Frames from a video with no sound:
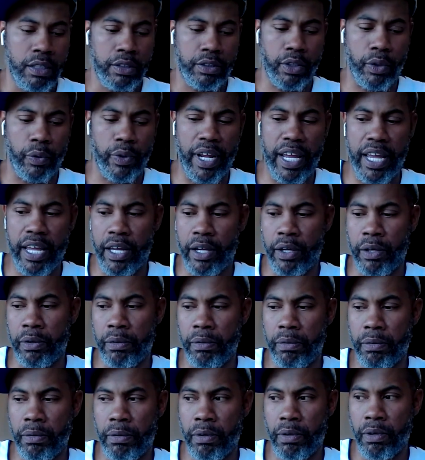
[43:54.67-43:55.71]
So
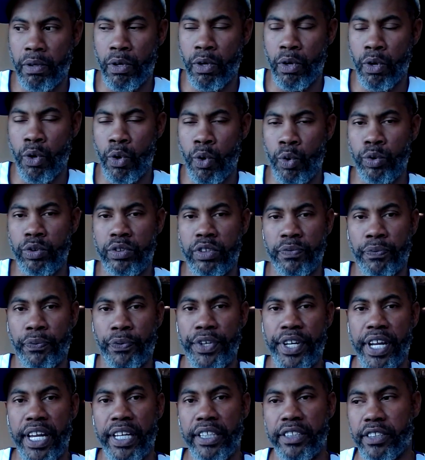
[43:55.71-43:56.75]
now, who's the
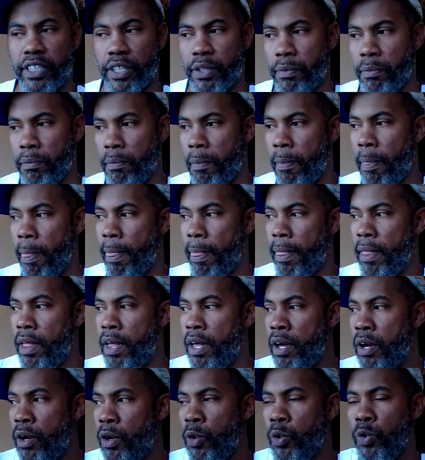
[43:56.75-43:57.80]
free agent?
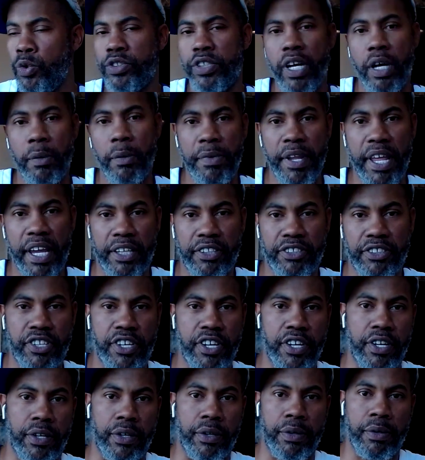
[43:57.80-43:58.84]
Who's up next
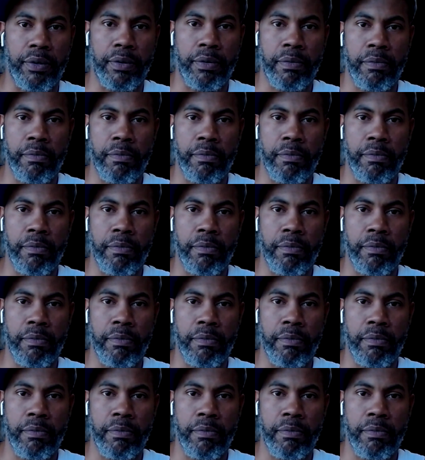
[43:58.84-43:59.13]
year?